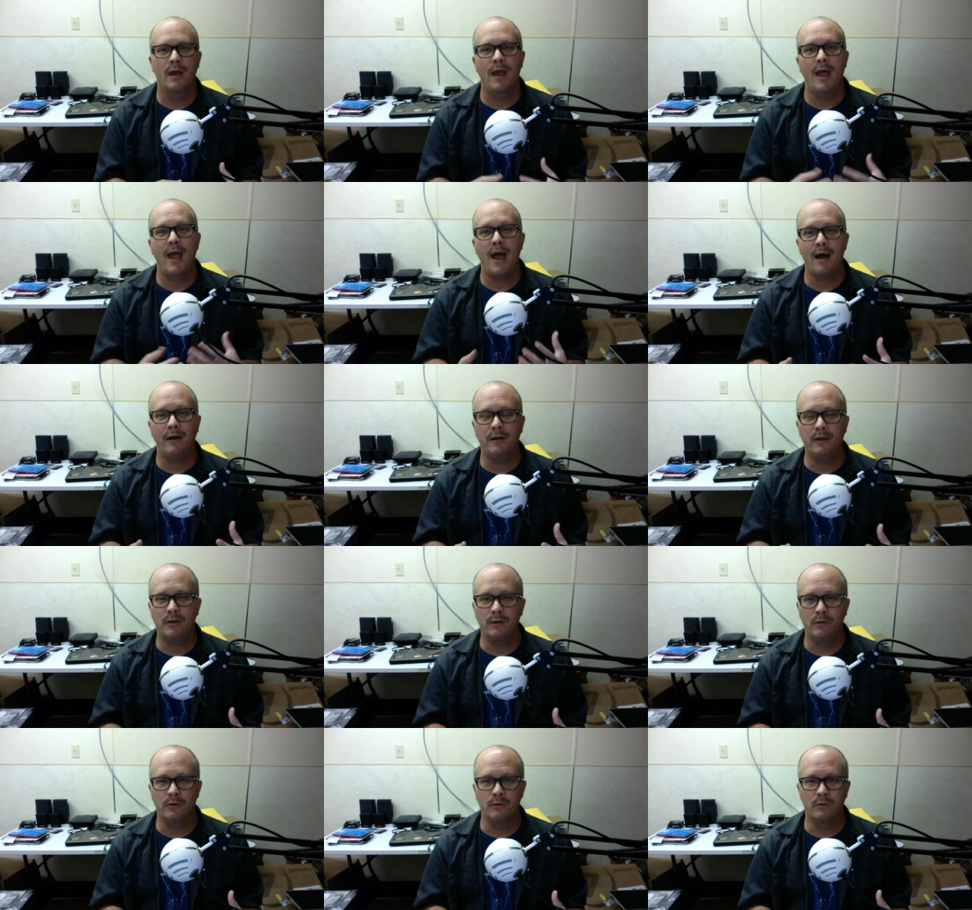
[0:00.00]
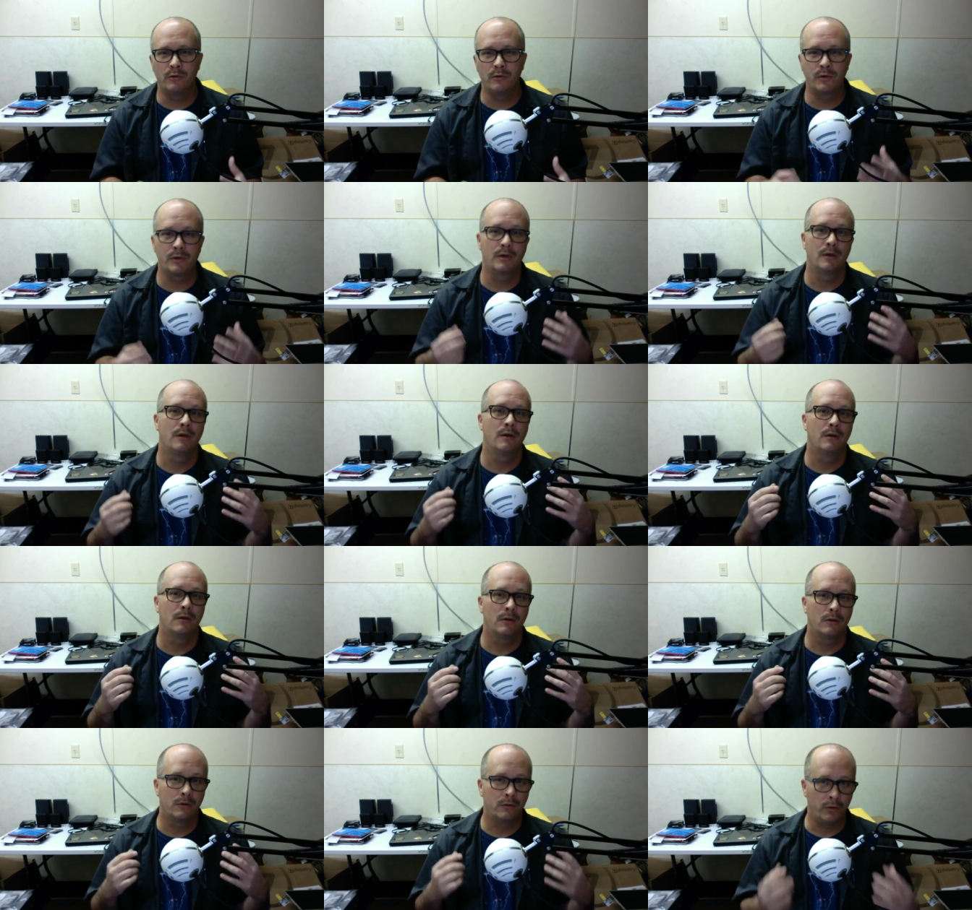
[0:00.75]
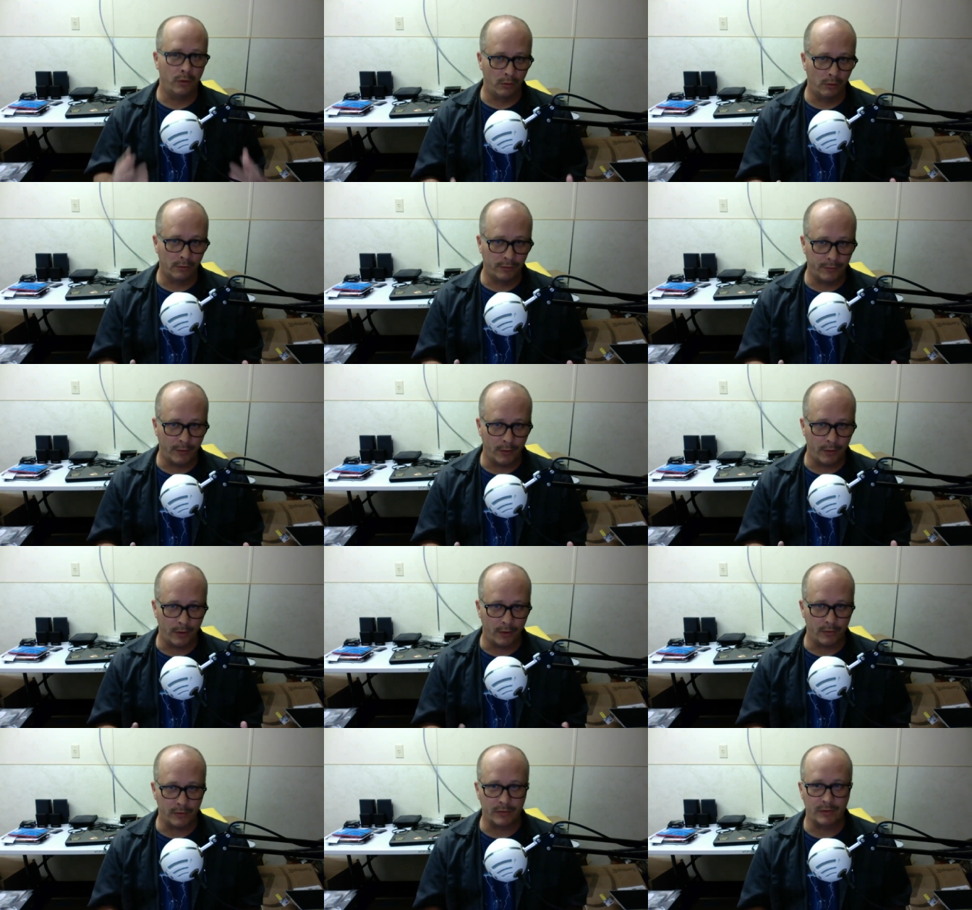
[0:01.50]
how to use Google
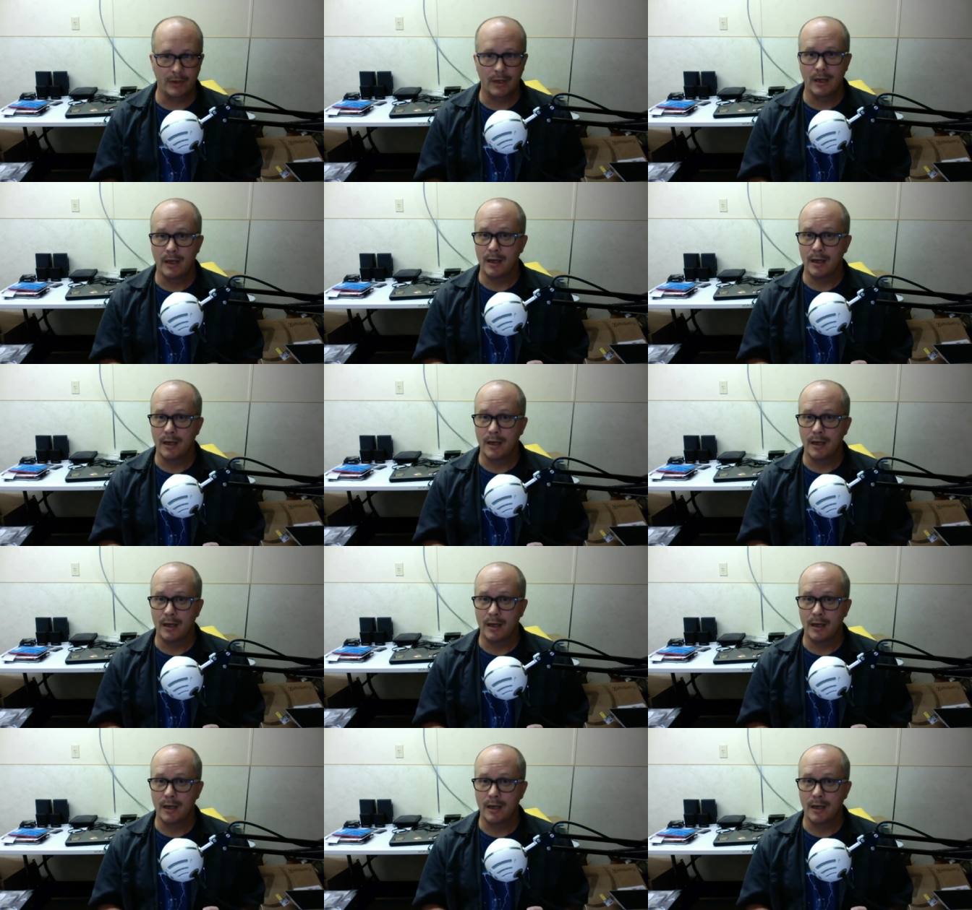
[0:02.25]
Photos.